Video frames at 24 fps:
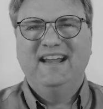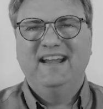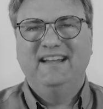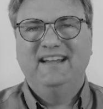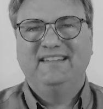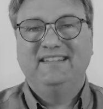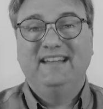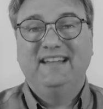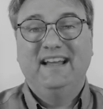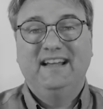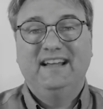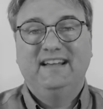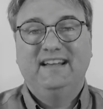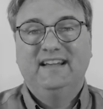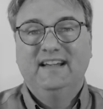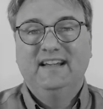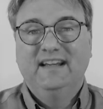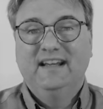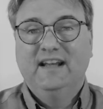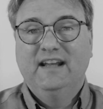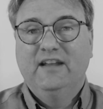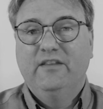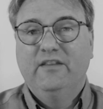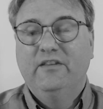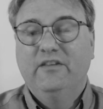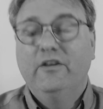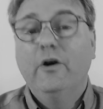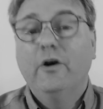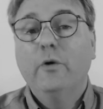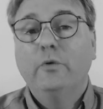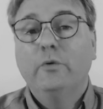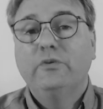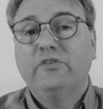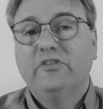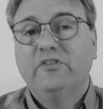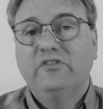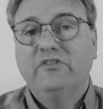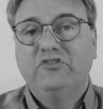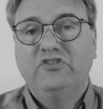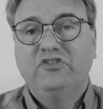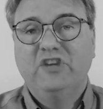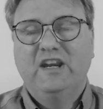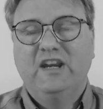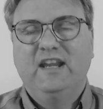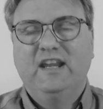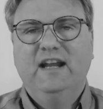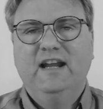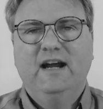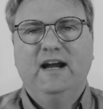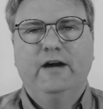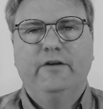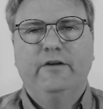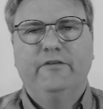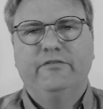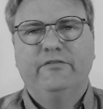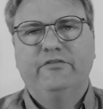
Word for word: is that those checking out